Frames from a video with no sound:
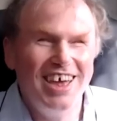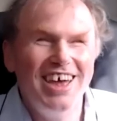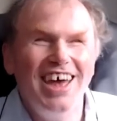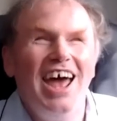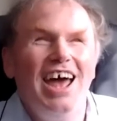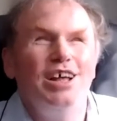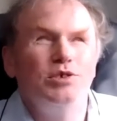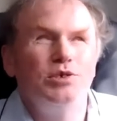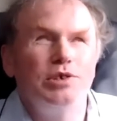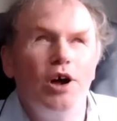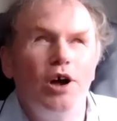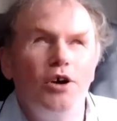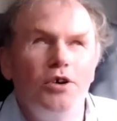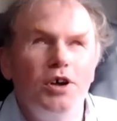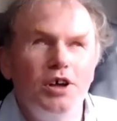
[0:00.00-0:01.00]
And
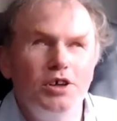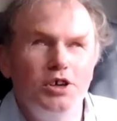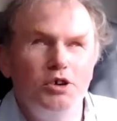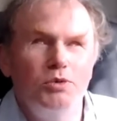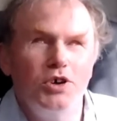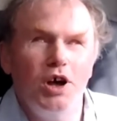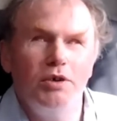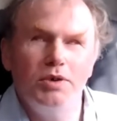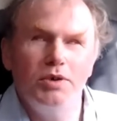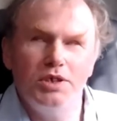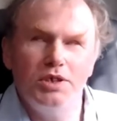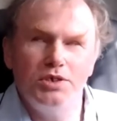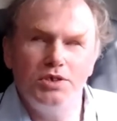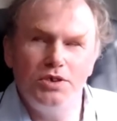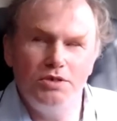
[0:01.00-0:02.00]
so you will go
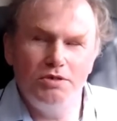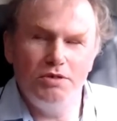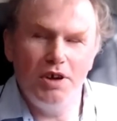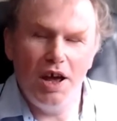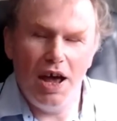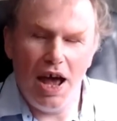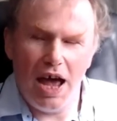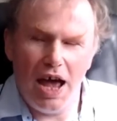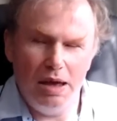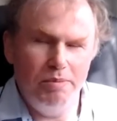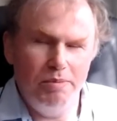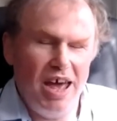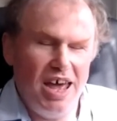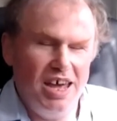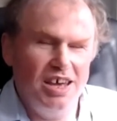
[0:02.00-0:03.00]
into a
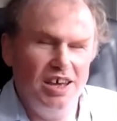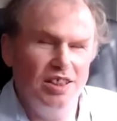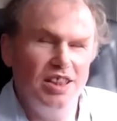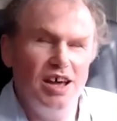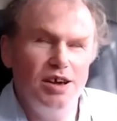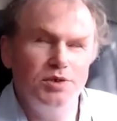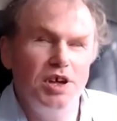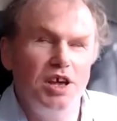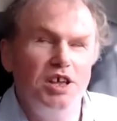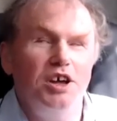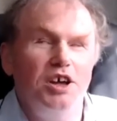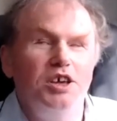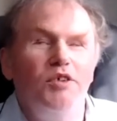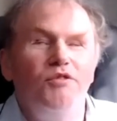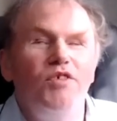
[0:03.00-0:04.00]
bank and they'll say, you know,
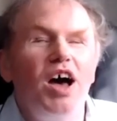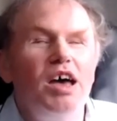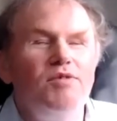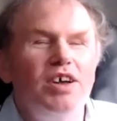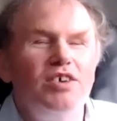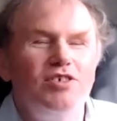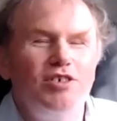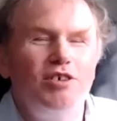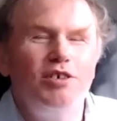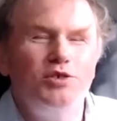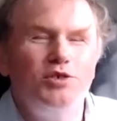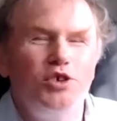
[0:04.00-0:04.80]
you're $500